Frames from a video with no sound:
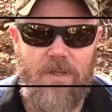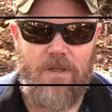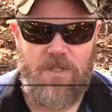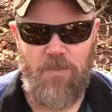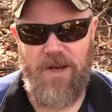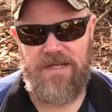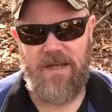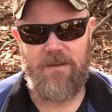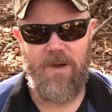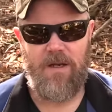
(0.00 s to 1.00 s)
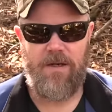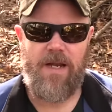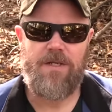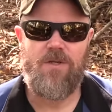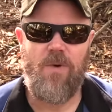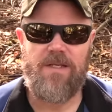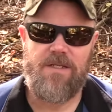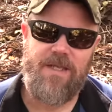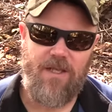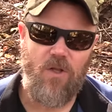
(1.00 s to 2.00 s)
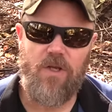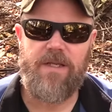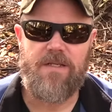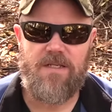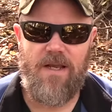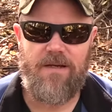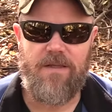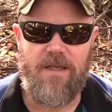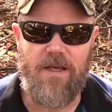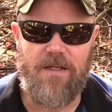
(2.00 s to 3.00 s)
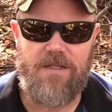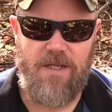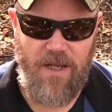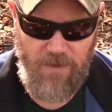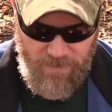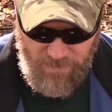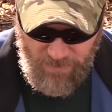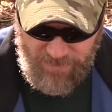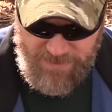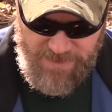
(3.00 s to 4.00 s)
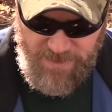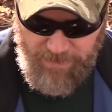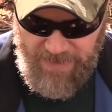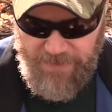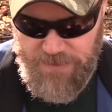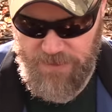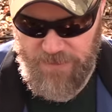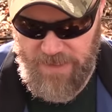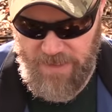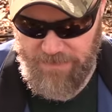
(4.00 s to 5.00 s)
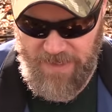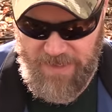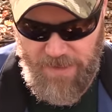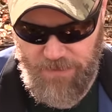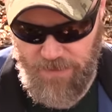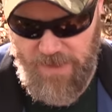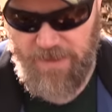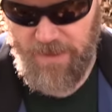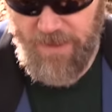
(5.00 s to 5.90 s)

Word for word: Let's break down the Model 92S and take a look inside of the gun and see how it looks as compared to the M9A3.